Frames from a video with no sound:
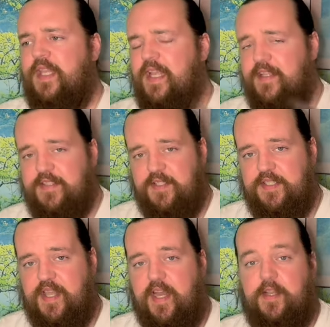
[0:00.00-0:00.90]
It's
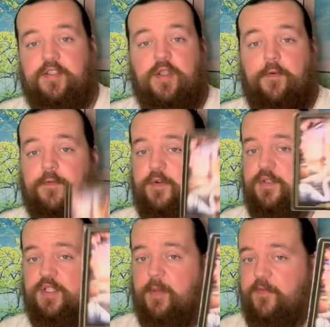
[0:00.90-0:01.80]
aesthetic. So for
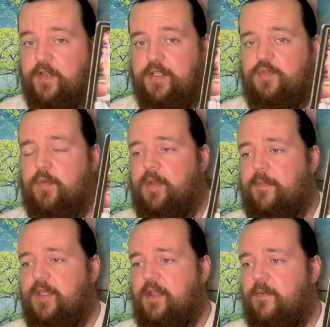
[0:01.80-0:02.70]
some of us, we might
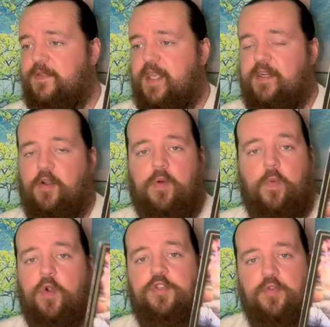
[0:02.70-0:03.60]
be updating our
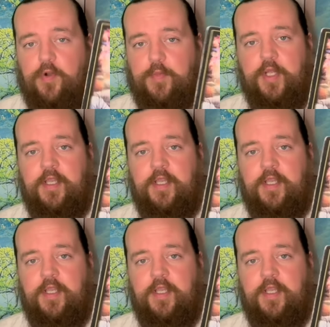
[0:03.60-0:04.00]
wardrobe